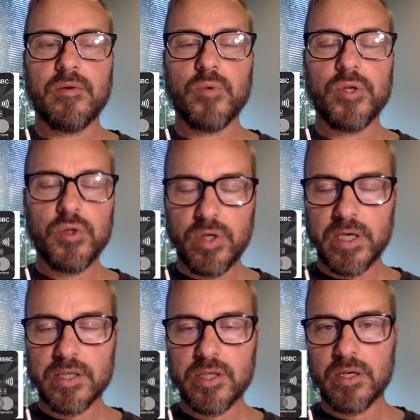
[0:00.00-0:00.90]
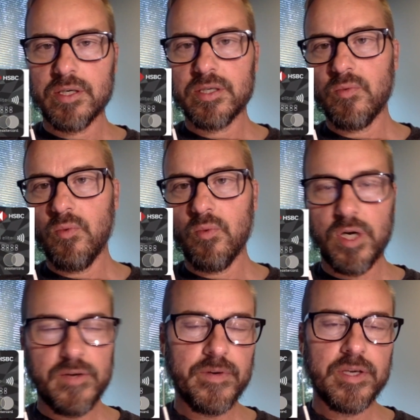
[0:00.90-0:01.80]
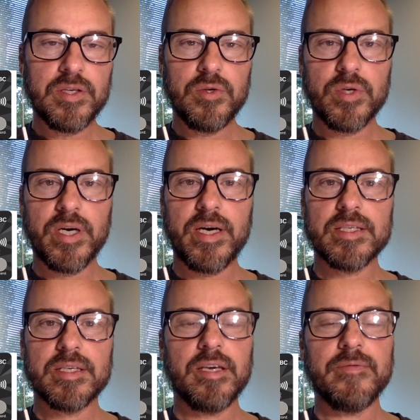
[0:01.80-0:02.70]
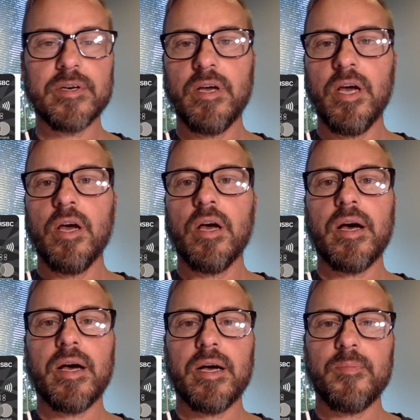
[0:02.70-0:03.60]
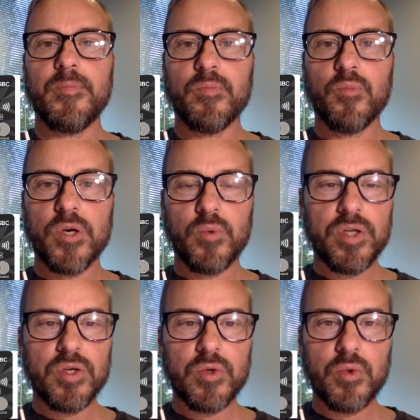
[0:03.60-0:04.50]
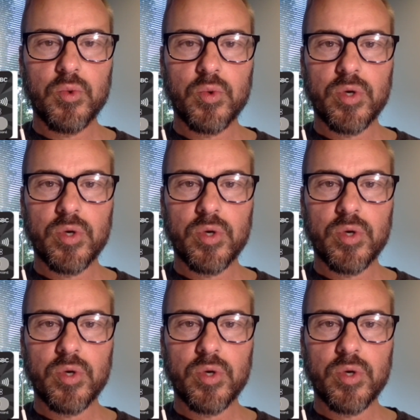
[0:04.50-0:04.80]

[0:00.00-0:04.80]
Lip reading: We do not charge one fee to you guys, even when we do